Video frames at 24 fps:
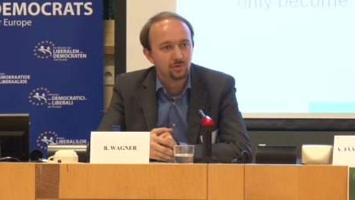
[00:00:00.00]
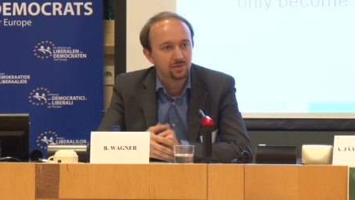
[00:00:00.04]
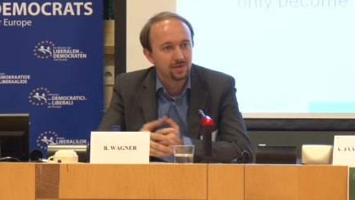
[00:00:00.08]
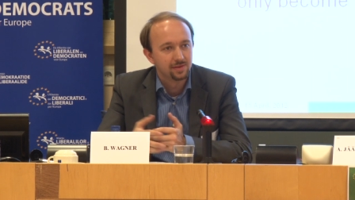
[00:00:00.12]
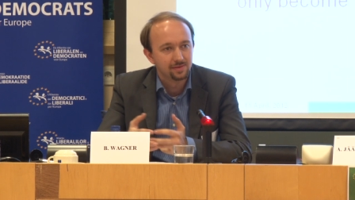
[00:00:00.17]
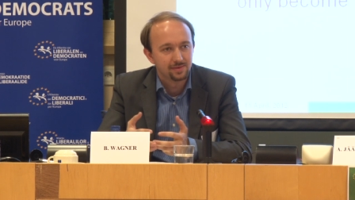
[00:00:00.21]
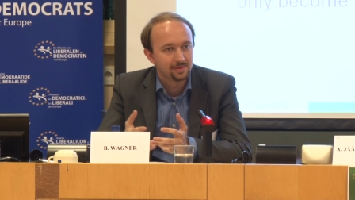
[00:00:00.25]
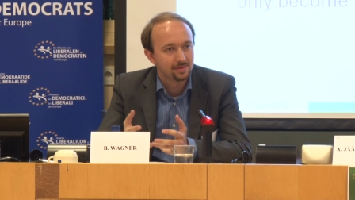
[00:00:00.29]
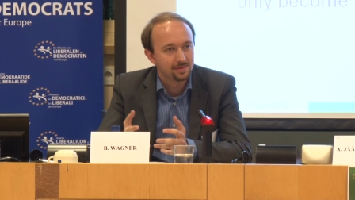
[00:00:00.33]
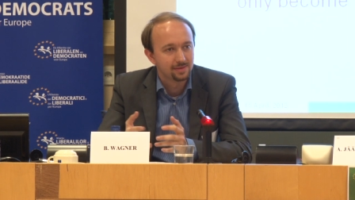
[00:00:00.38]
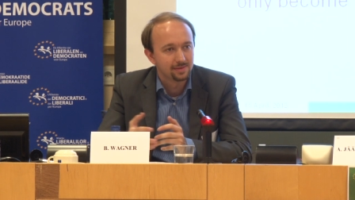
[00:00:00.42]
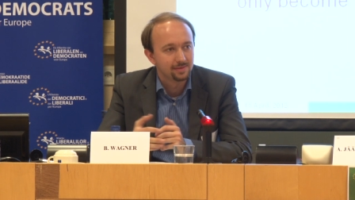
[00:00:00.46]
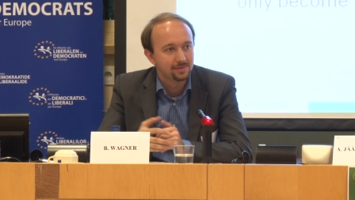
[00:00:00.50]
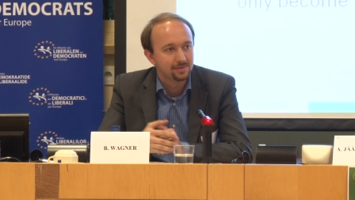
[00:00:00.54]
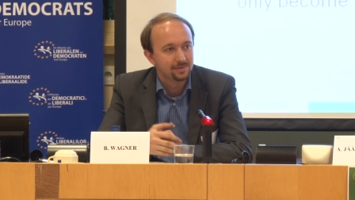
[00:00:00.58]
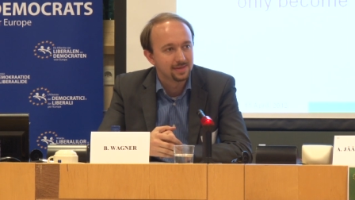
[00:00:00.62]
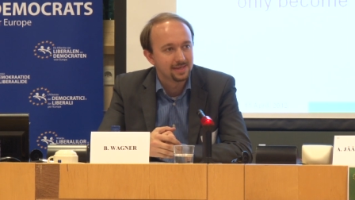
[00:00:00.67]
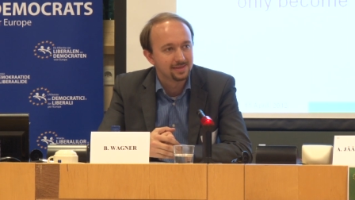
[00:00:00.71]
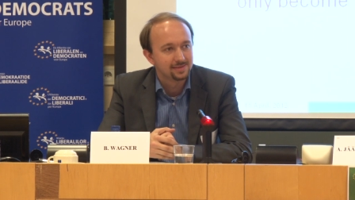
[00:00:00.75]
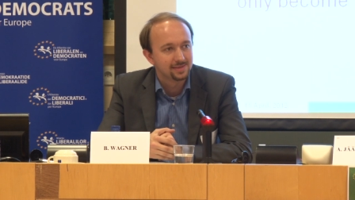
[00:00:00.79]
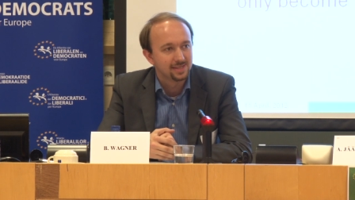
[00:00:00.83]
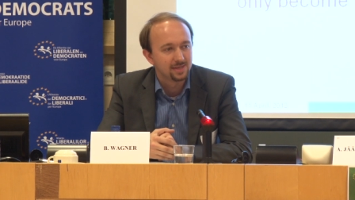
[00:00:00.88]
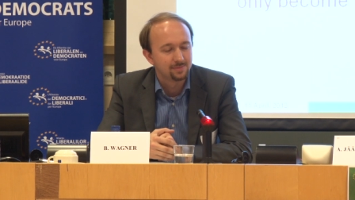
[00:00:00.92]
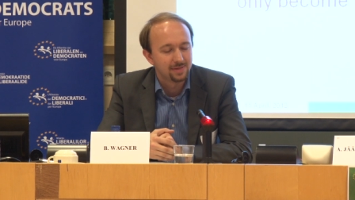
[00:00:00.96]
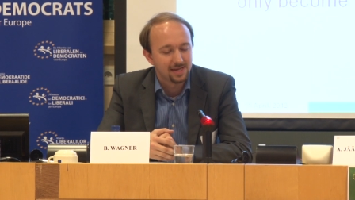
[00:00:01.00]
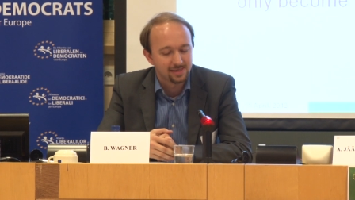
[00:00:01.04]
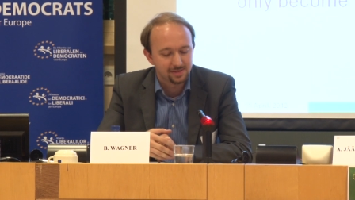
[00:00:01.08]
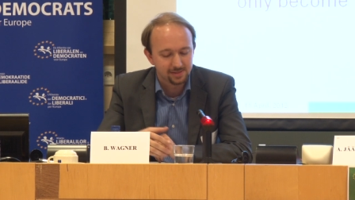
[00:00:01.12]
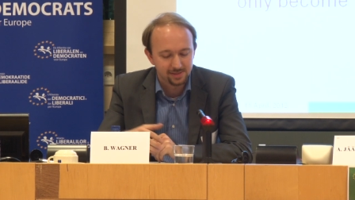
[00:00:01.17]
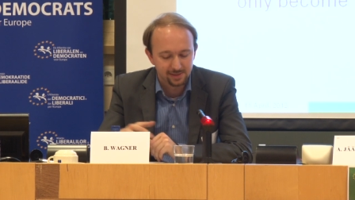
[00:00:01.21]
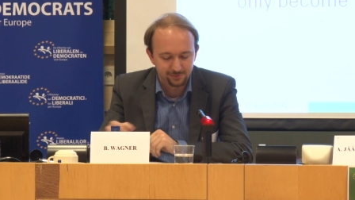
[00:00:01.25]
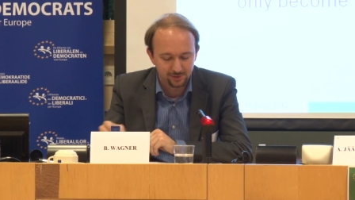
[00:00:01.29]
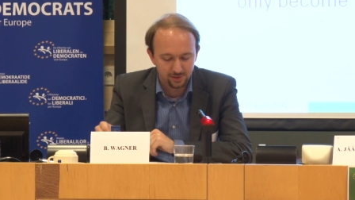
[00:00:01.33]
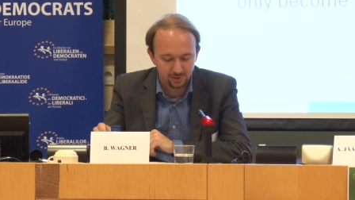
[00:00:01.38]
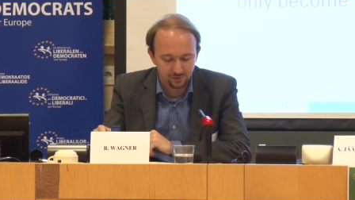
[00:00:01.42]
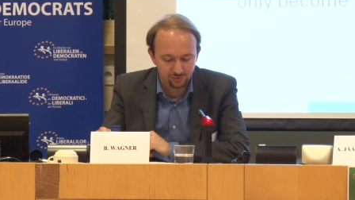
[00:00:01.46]
that there's a
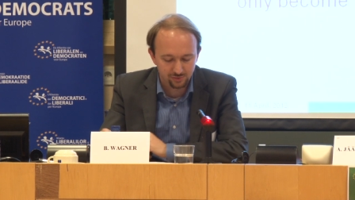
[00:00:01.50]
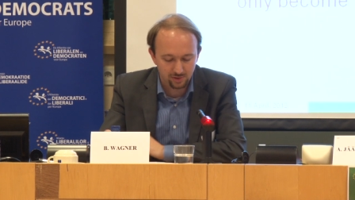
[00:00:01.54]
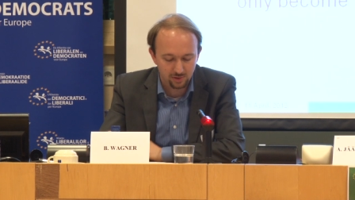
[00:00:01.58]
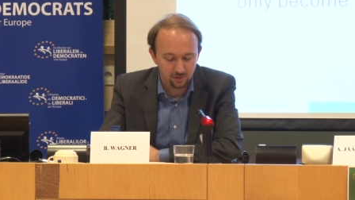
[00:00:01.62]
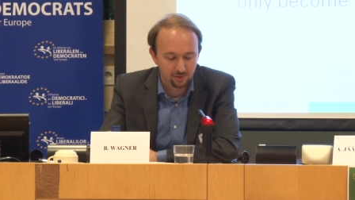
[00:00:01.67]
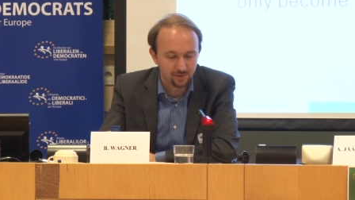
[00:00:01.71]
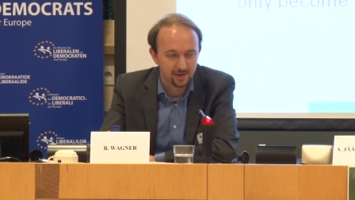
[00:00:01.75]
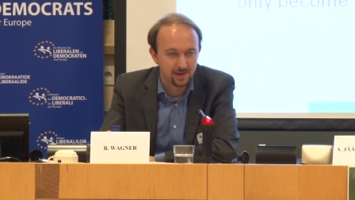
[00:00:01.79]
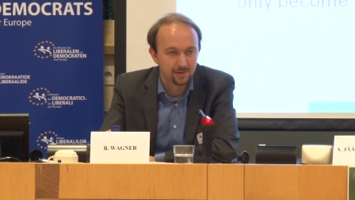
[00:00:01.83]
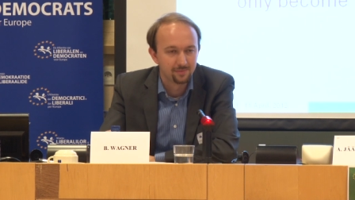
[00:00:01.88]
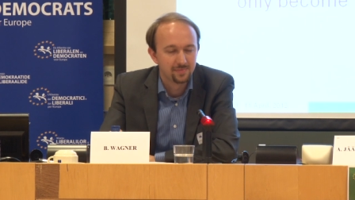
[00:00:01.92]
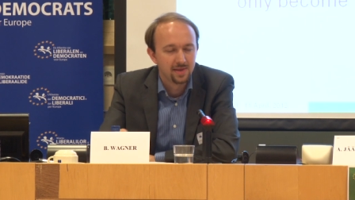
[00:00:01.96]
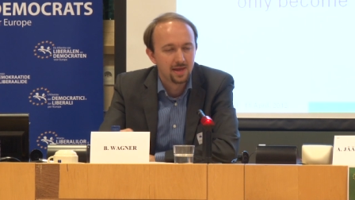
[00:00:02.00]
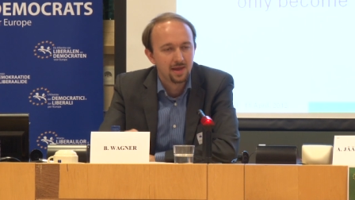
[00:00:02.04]
capacity for control there.